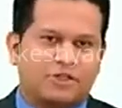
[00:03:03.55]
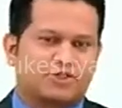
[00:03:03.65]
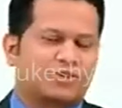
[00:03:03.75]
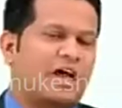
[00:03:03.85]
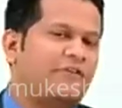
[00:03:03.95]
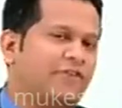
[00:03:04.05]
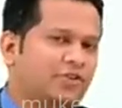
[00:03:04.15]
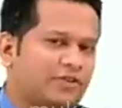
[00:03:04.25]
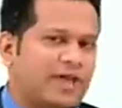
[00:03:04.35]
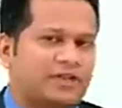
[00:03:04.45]
So now we
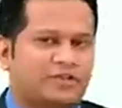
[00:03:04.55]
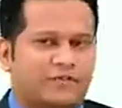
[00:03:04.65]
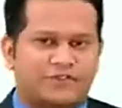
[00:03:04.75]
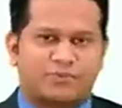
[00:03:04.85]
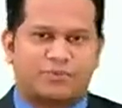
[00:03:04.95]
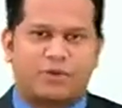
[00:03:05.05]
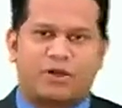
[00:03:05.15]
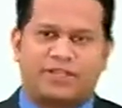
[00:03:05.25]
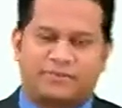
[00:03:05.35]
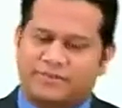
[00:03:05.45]
know the value of
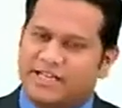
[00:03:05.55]
small m,